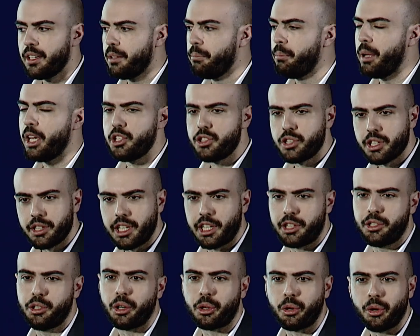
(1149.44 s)
mention
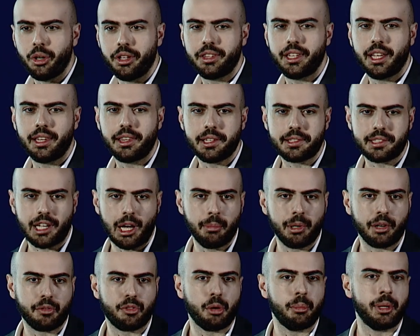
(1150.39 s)
that your content is
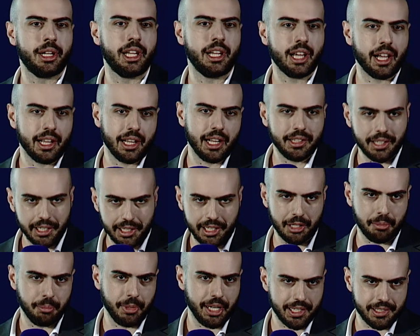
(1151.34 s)
coming from an AI. I think
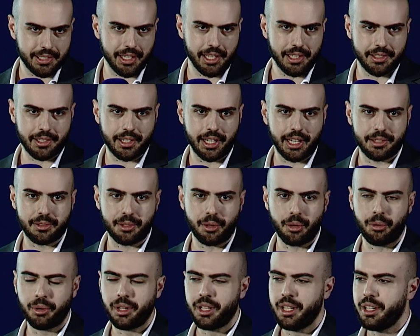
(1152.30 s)
it makes sense, right?
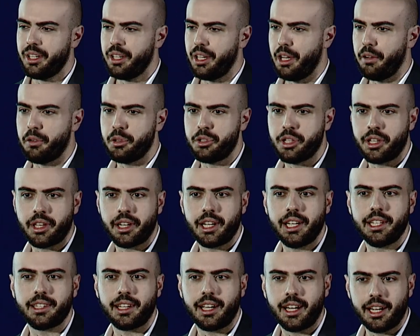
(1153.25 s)
So if you
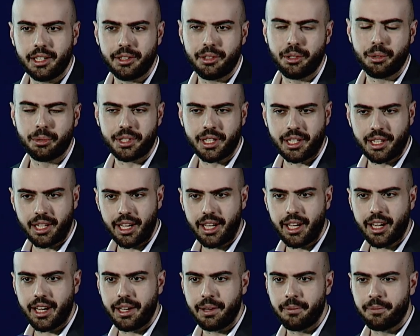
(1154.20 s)
generate art using
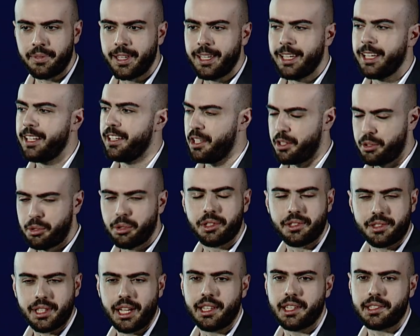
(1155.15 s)
AI, it should
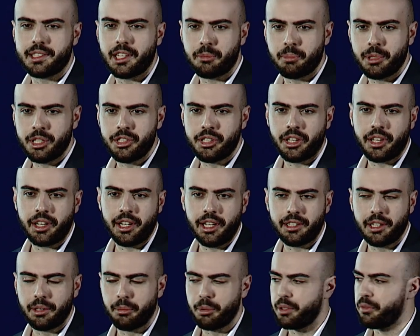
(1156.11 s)
say this has been
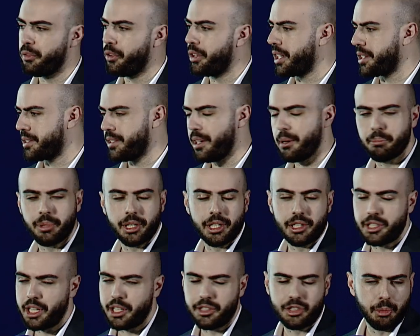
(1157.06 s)
generated with, for example,
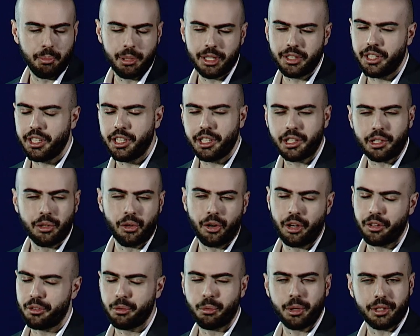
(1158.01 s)
ChatGPT,
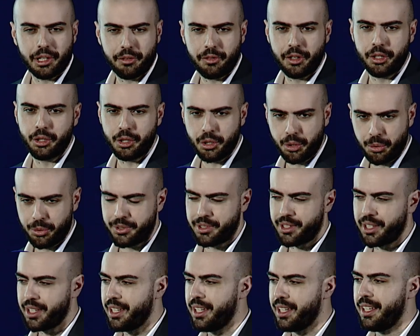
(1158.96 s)
Claude, whatever you used.
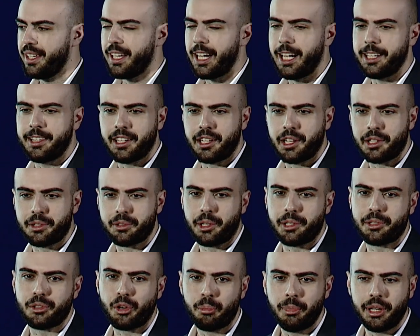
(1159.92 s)
I think it's
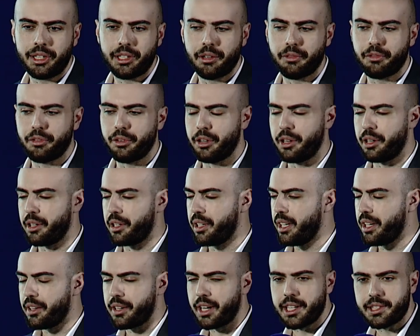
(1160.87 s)
also better for
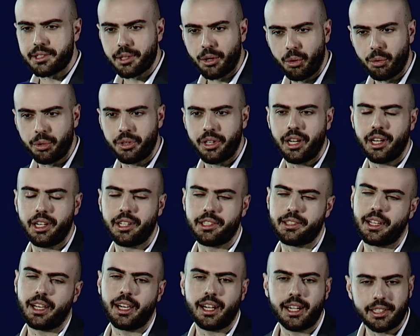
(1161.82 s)
rights holders,
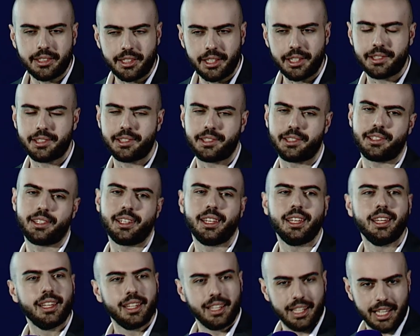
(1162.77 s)
artists,
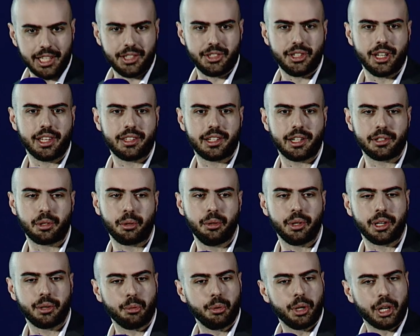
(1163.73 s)
etc.,
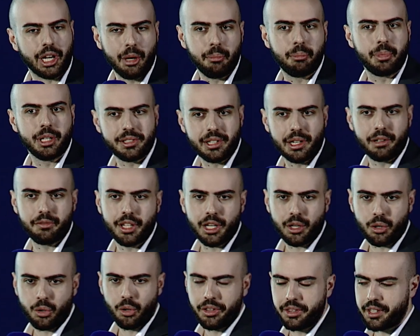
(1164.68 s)
so we can preserve their
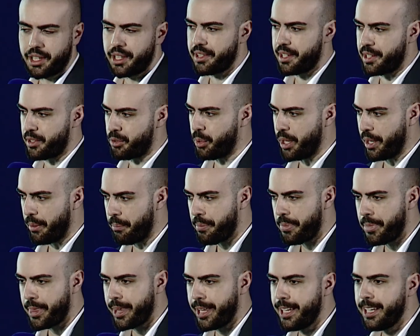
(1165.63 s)
content as well.
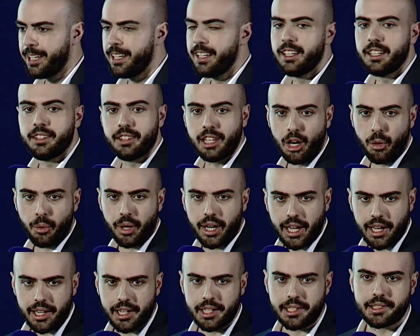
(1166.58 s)
Now,
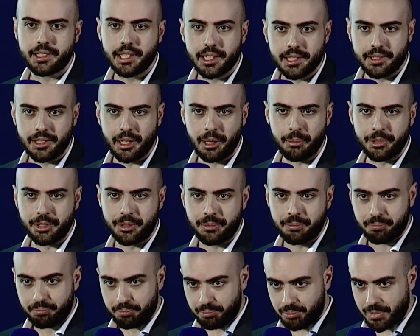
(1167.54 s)
high-risk systems,
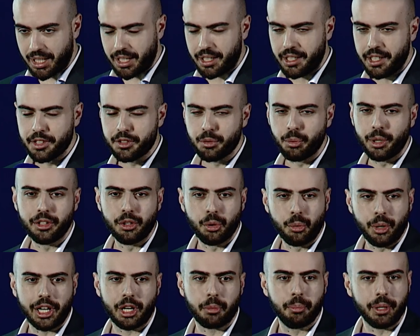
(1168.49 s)
it's where the
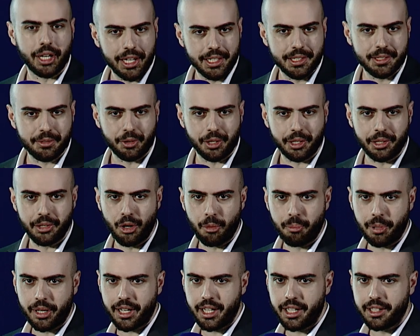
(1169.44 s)
work begins for the
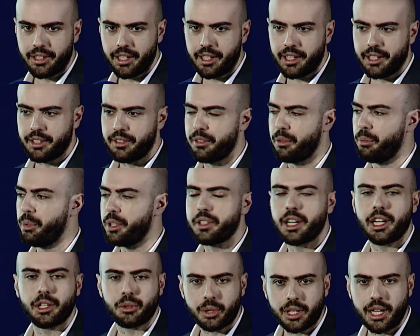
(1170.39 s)
operator, and we
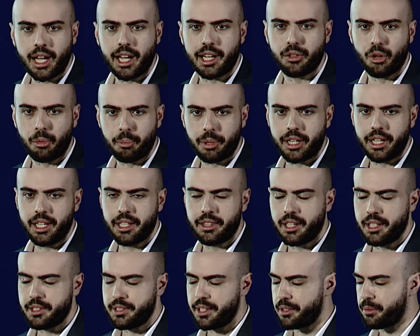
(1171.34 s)
try to guide
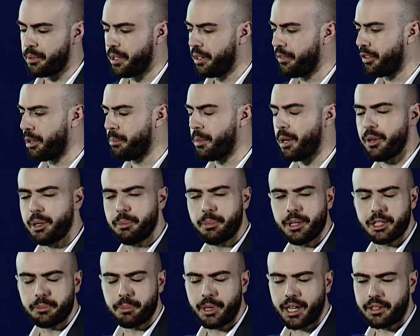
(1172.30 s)
operators as well from our
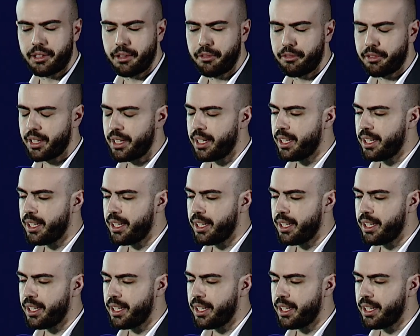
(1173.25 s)
perspective.